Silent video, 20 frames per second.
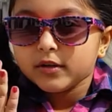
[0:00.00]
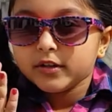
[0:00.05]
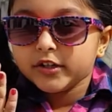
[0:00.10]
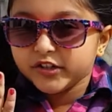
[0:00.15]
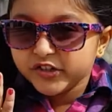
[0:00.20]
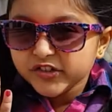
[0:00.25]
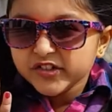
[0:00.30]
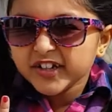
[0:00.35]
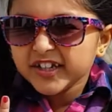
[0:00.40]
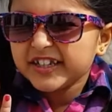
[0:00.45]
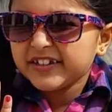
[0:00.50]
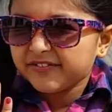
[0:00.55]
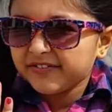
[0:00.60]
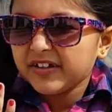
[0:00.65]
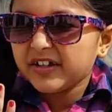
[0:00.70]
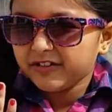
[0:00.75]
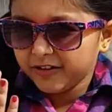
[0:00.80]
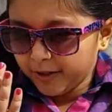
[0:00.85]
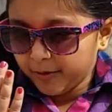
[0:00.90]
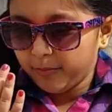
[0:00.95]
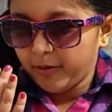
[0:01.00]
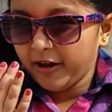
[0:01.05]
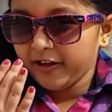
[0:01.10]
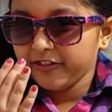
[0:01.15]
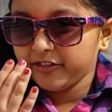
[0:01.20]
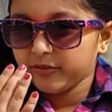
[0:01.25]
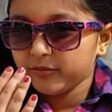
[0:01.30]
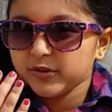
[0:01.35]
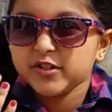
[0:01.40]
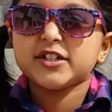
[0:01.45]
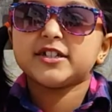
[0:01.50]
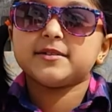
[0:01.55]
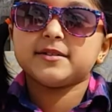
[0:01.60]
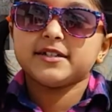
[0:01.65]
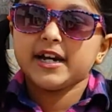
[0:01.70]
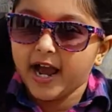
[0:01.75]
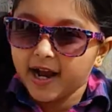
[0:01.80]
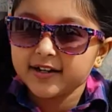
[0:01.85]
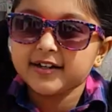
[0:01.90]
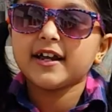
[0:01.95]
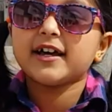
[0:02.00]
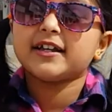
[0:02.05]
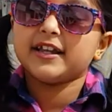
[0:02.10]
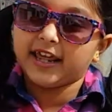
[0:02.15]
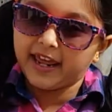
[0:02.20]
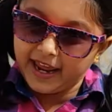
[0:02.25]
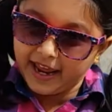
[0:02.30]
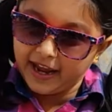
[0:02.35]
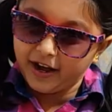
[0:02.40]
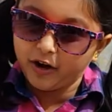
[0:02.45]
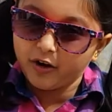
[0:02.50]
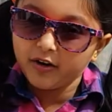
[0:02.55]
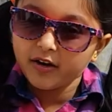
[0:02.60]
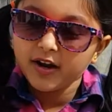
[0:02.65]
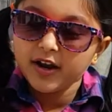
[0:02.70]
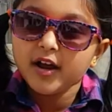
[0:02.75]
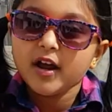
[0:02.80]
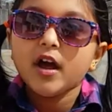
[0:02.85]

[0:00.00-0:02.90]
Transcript: did you just feel your breath, which is technically air?